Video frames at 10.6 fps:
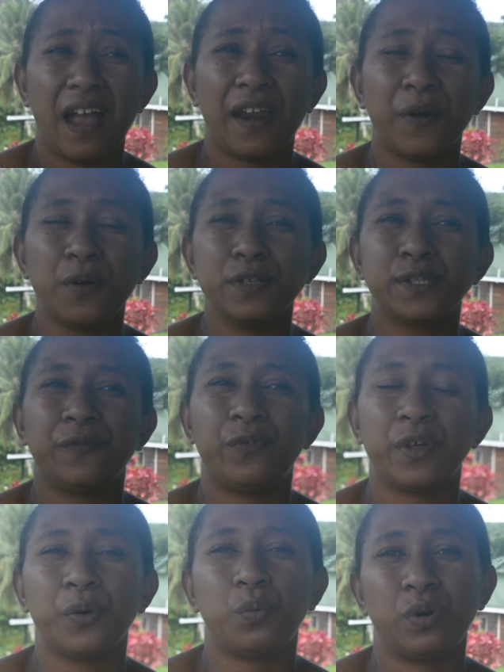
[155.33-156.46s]
and also
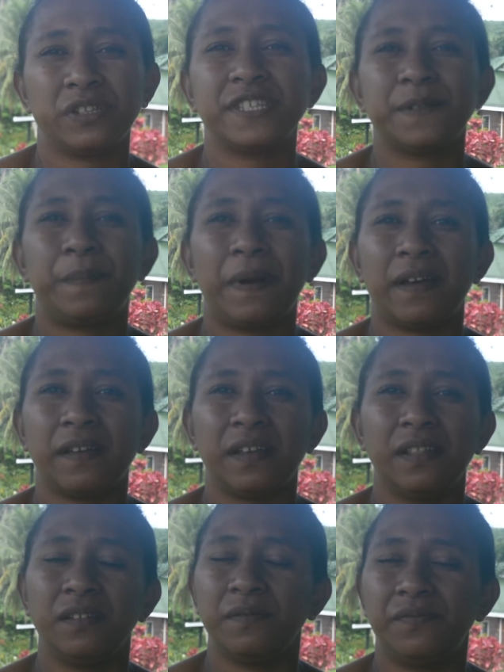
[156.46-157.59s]
for the water supply
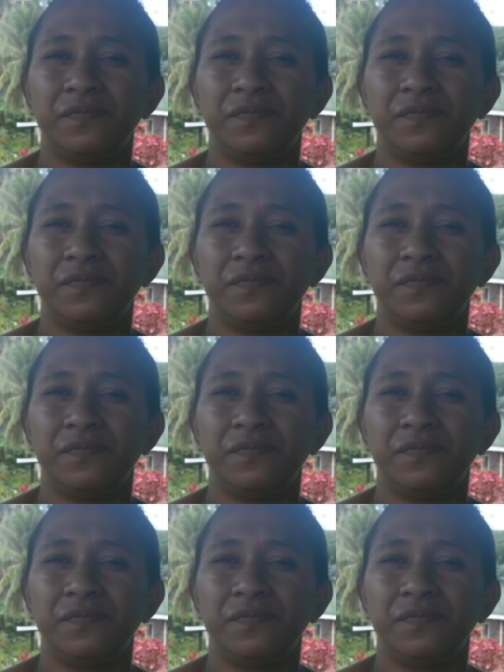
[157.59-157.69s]
in the